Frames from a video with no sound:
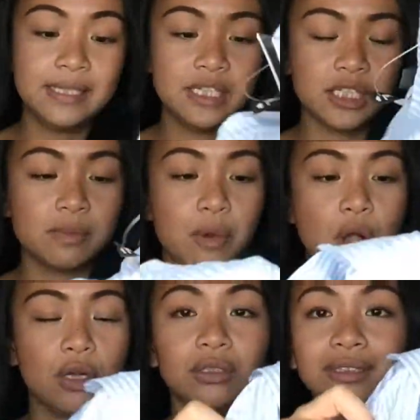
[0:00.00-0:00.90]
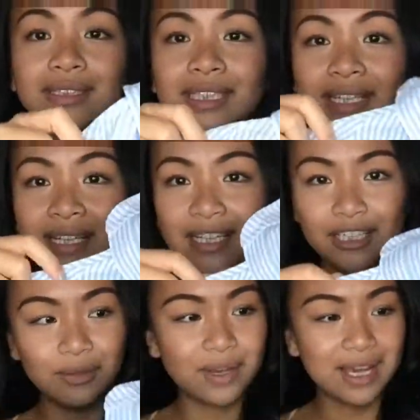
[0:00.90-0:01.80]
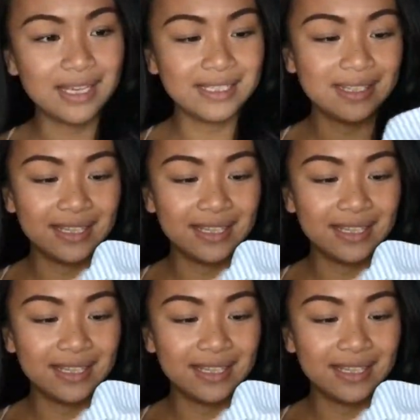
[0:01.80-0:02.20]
is in a small. And you guys,